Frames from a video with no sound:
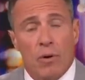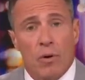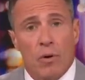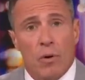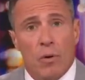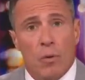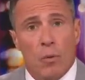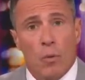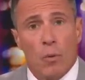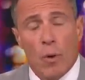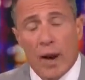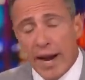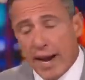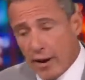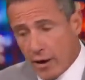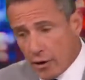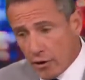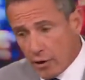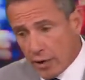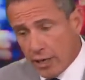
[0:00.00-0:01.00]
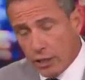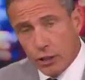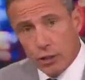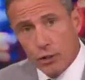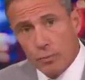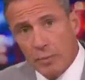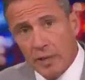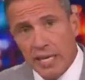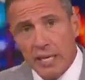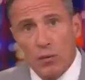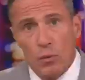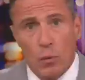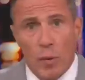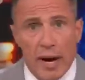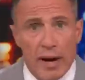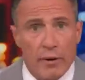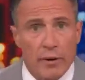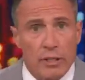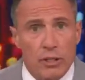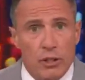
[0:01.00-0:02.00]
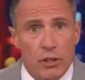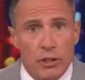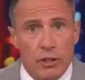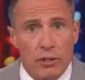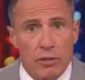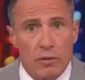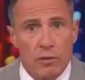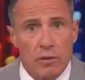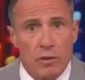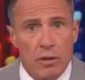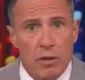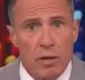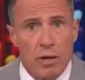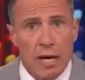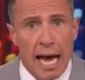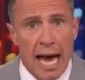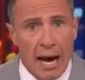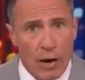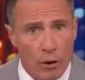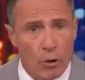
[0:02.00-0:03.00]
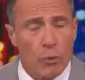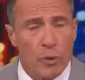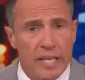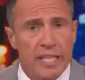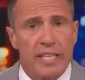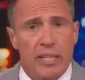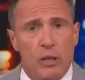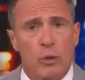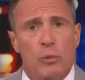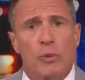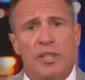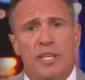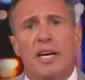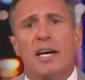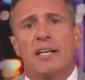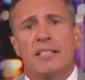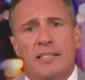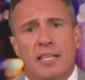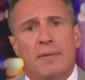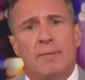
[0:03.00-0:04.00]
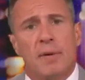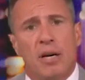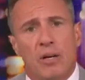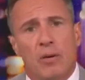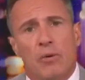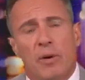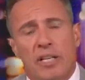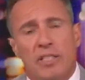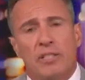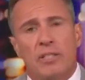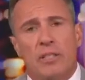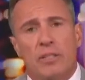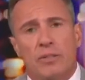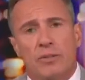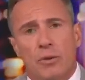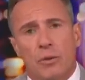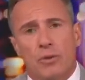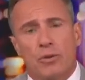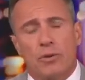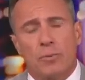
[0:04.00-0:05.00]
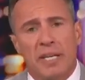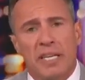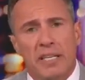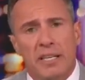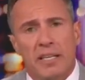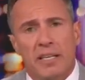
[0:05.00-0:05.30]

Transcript: where it should be and where it shouldn't. How do we deal with content moderation on social media?